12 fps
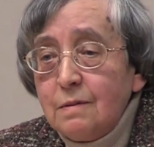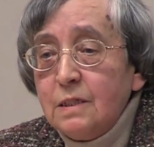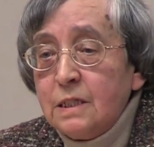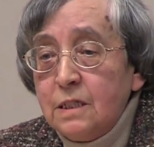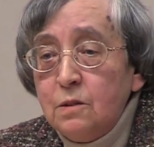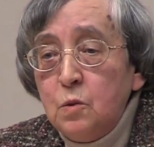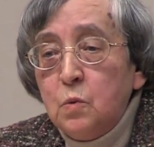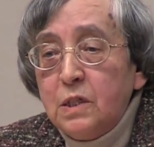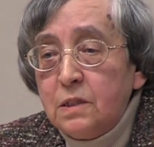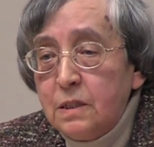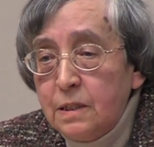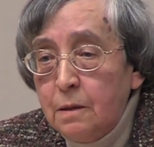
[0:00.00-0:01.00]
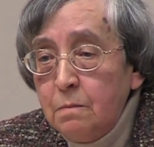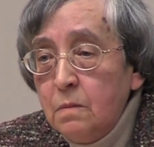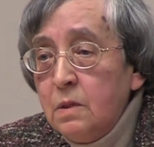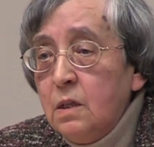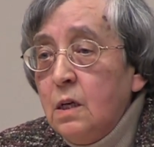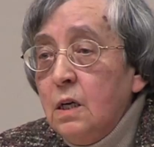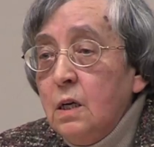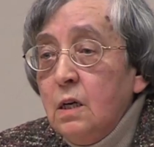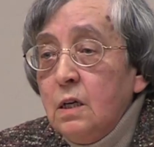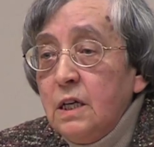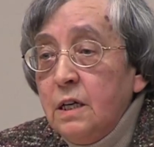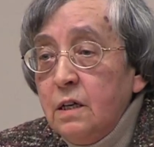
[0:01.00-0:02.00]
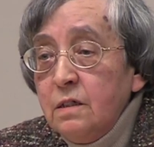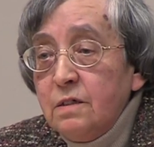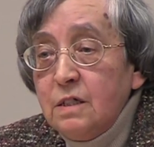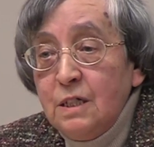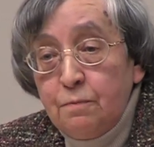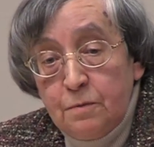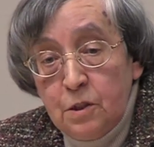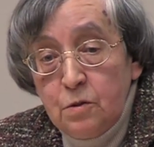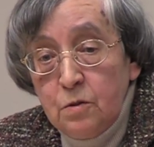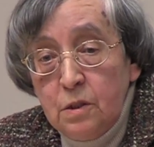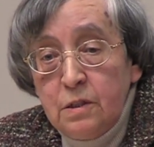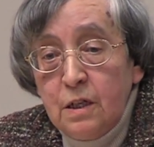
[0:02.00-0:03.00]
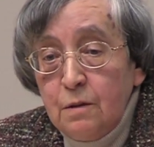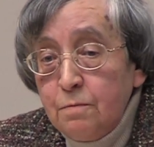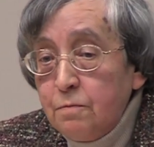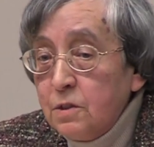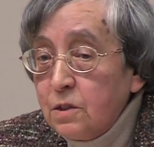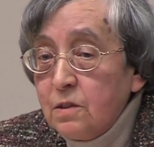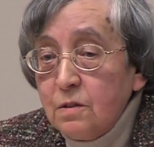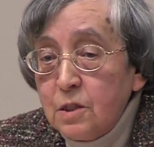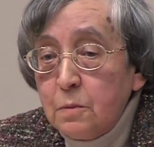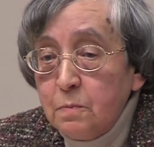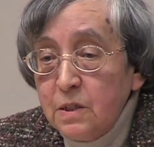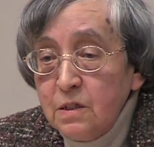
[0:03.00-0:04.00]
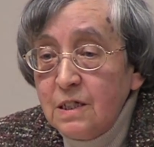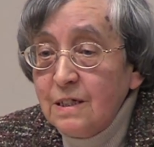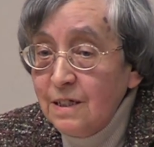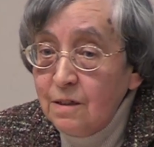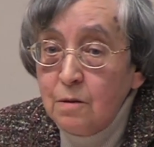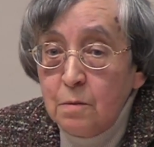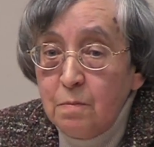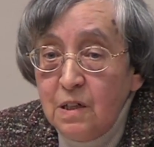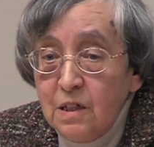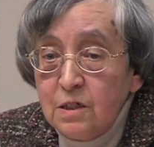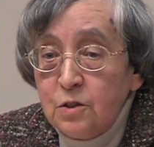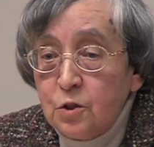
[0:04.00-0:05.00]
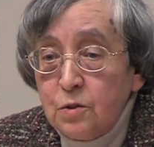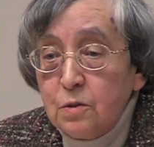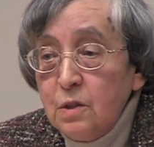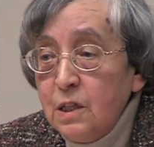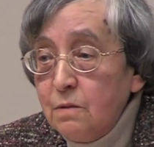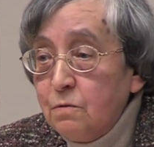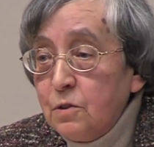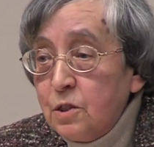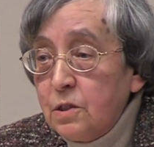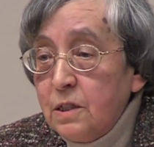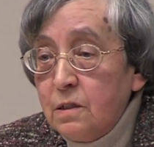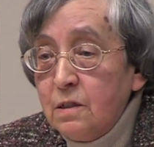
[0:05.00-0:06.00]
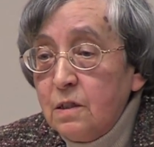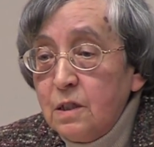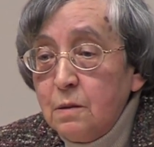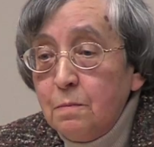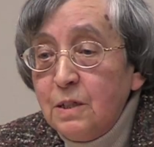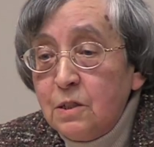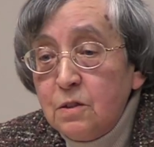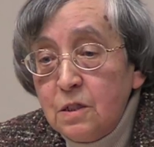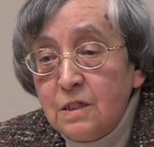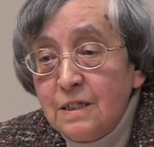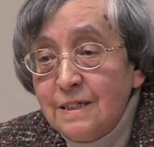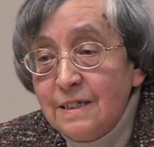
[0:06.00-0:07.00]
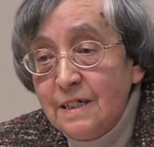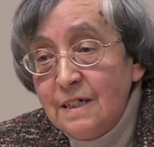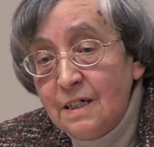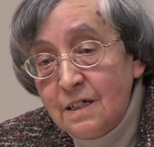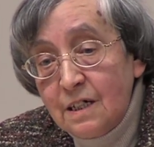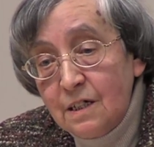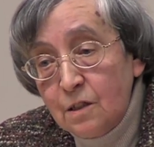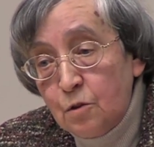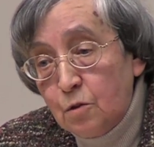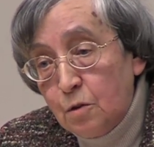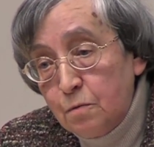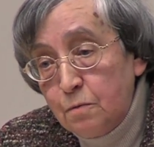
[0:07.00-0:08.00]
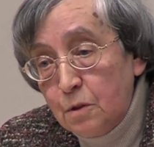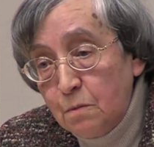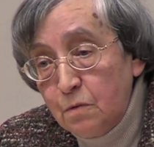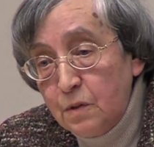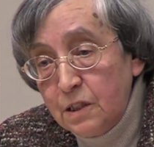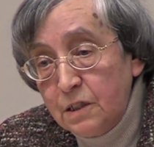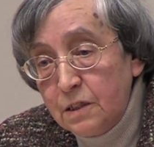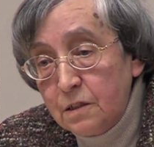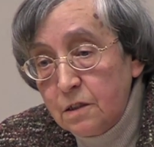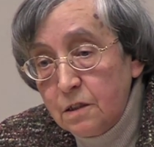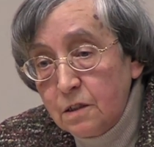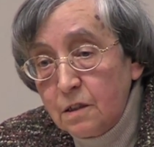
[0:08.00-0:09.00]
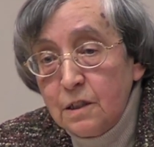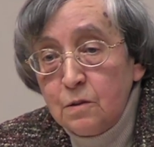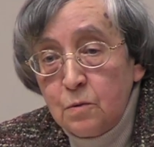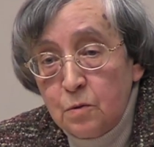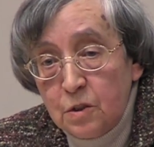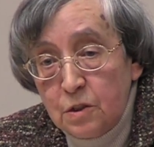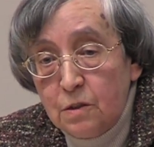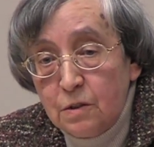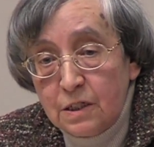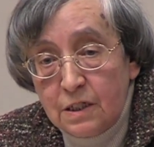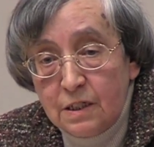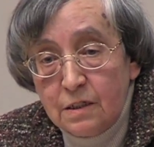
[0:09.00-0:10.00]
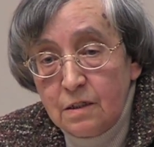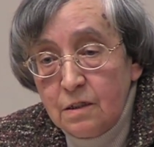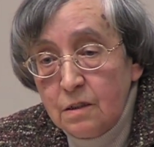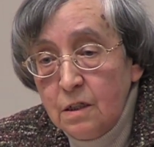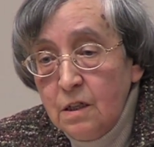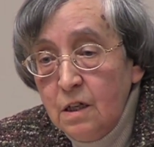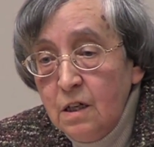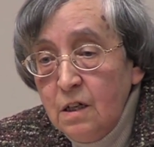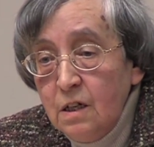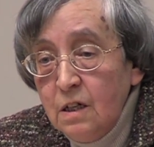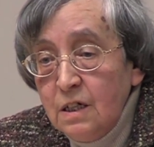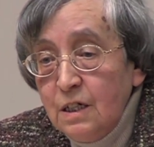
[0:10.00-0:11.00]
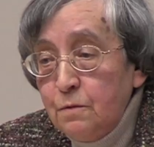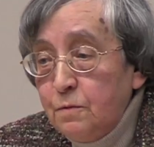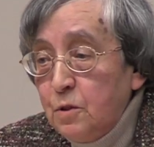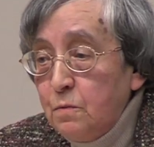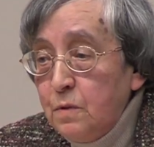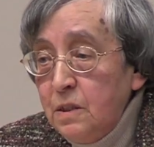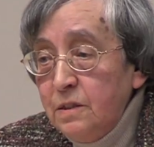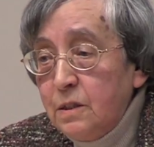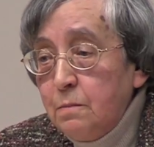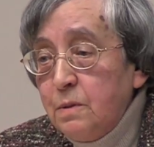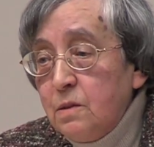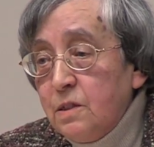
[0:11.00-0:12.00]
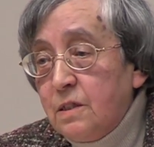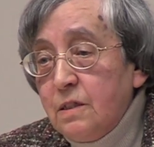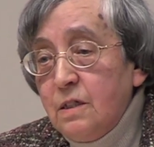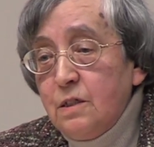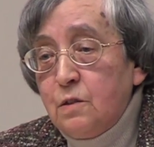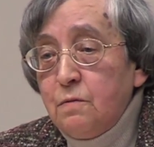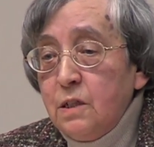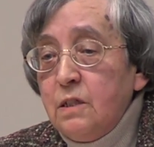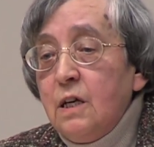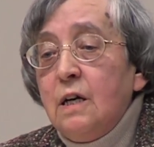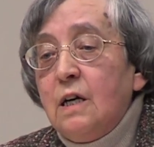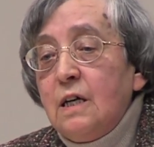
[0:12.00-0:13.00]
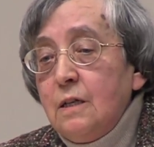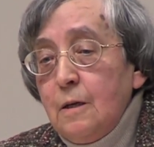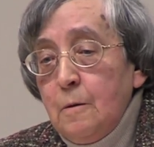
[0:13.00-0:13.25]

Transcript: deal with them, and if they don't have fiscal space, they are obliged to have austerity because they are cut off from financing. That was our case. If the vulnerability is very high,